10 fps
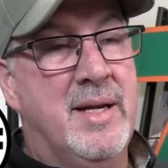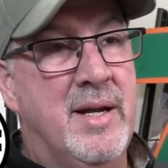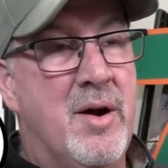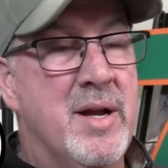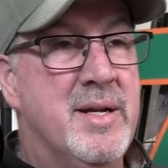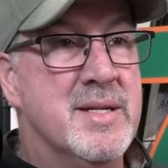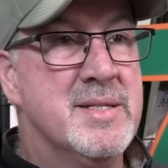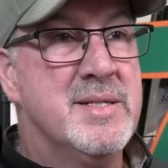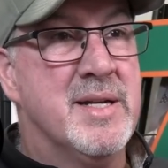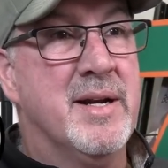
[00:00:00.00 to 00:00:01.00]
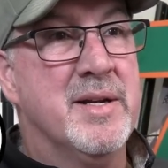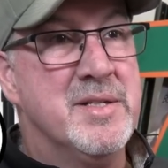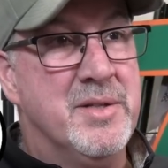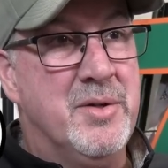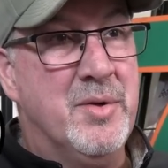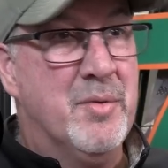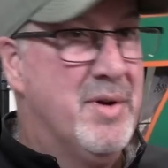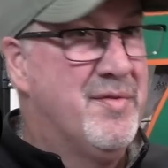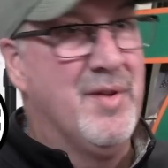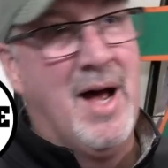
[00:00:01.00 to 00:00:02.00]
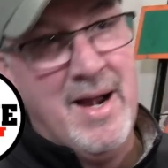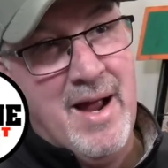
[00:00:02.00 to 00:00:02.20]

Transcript: get on his Seneca 2 and we'd fly